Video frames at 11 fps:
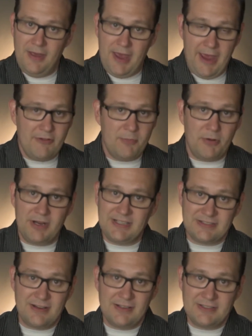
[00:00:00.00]
Everybody
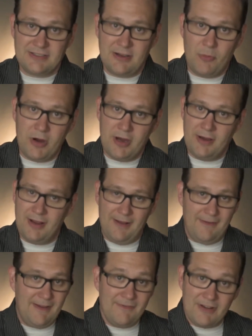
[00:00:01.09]
starts somewhere,
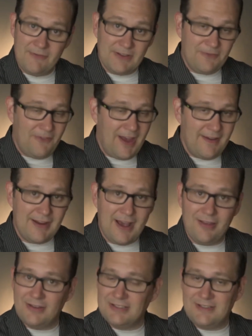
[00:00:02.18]
even if it's $5.
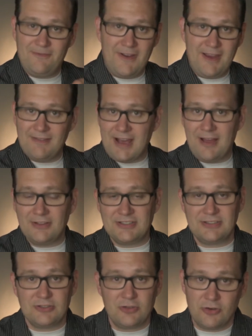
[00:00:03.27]
That $5
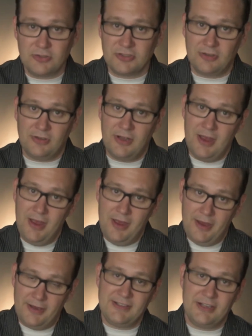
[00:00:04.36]
is crucial
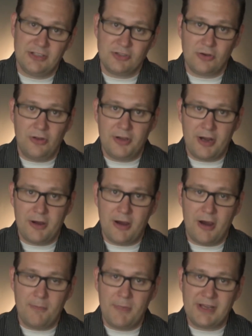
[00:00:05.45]
to controlling
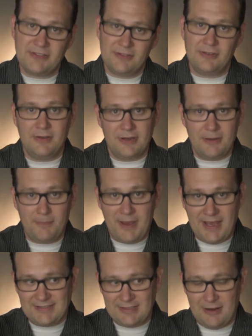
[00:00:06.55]
our mental
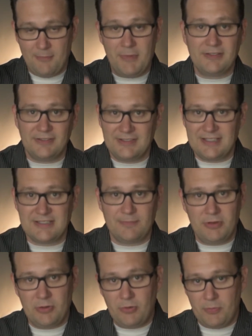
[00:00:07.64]
capacity, our mental
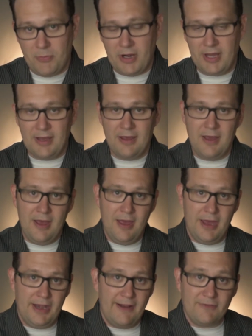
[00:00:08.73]
discipline with money.
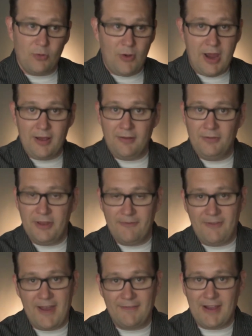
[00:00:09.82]
And after a while, that
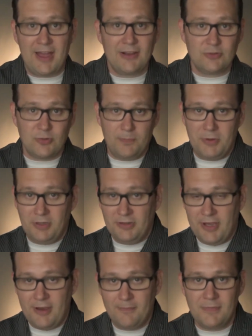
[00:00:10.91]
$5 will build
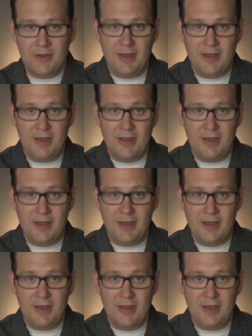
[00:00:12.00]
up,